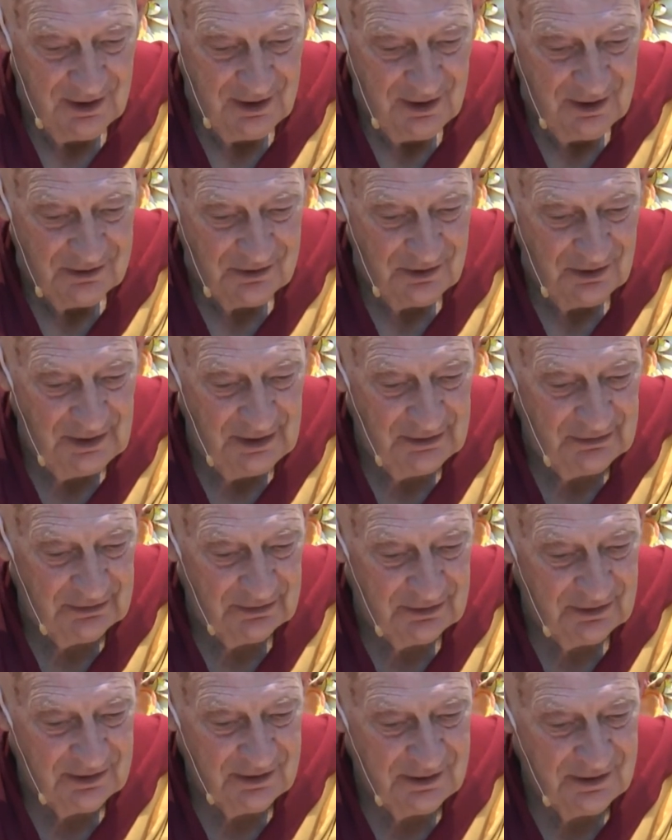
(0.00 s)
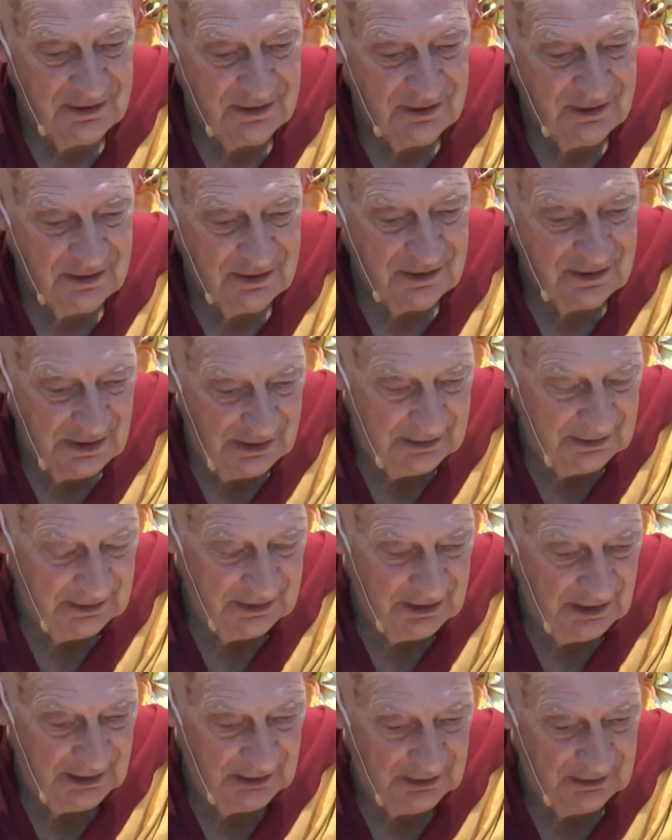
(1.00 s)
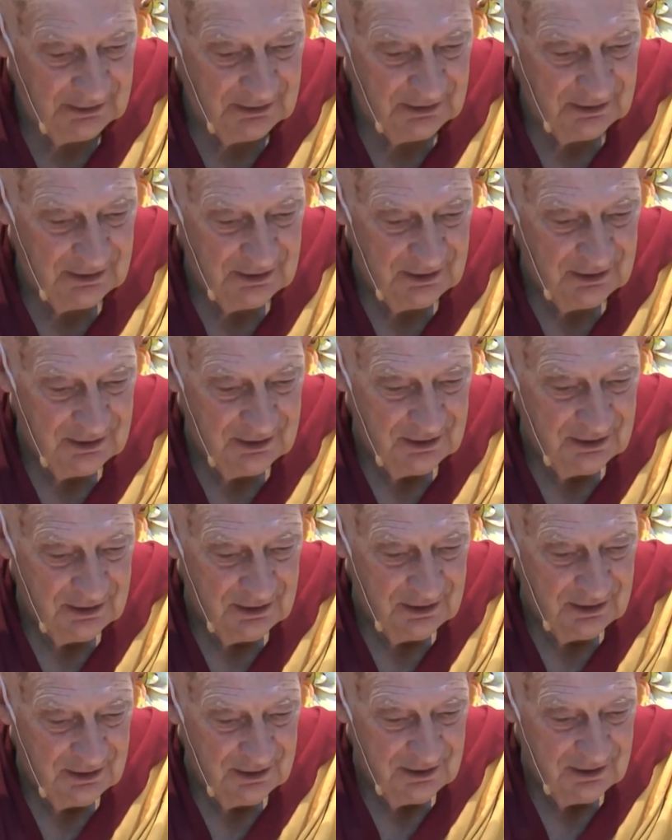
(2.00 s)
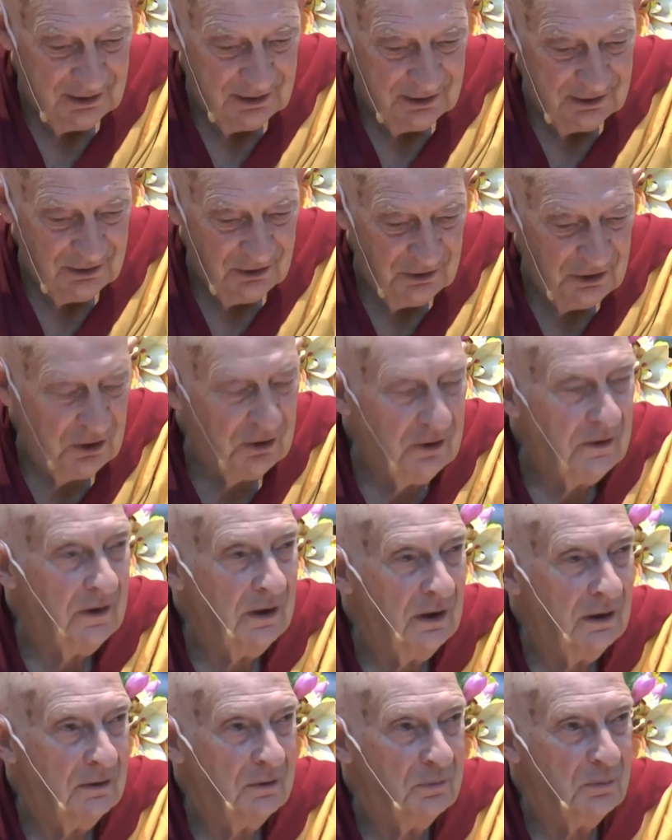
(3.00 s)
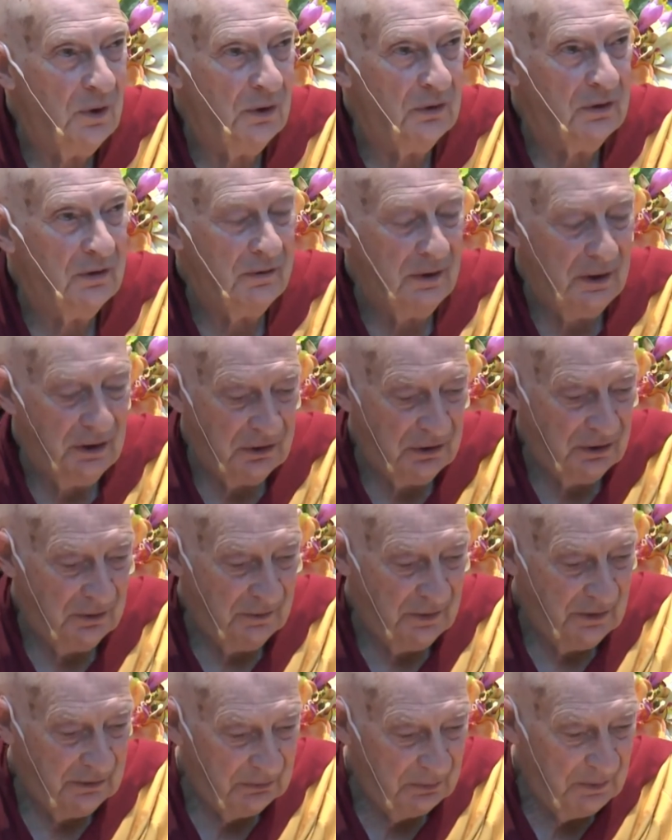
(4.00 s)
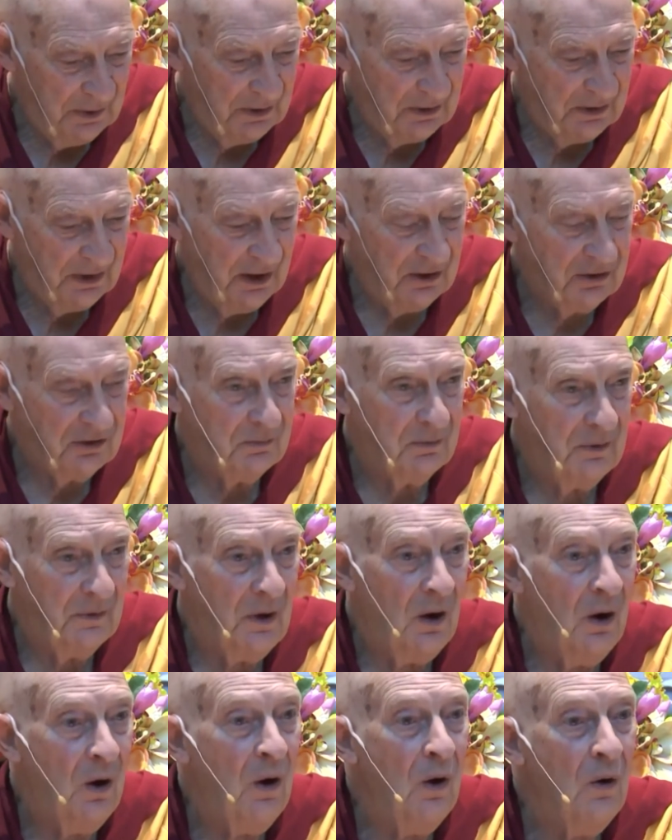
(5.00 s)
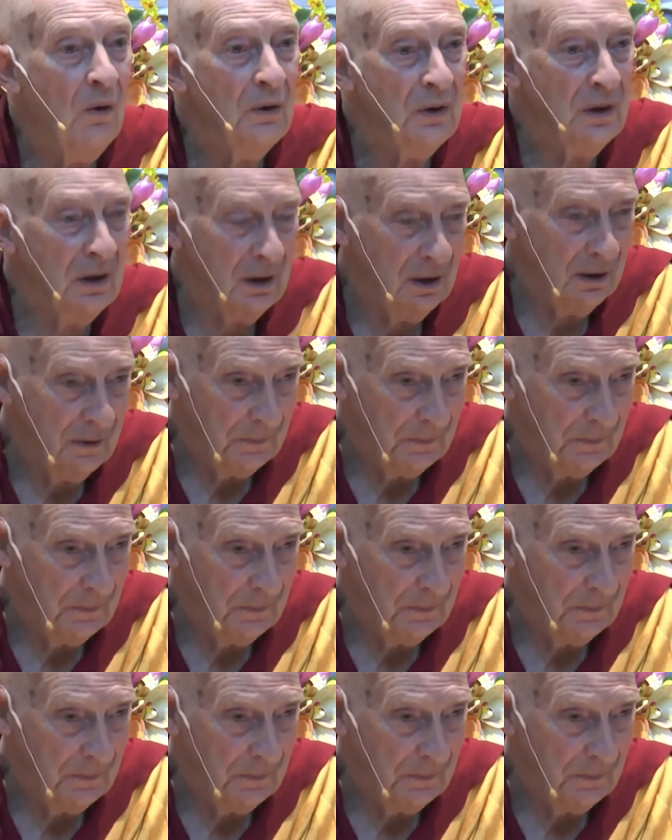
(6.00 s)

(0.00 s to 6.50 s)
So let's dedicate not only the positive energy of this meditation, but the whole year.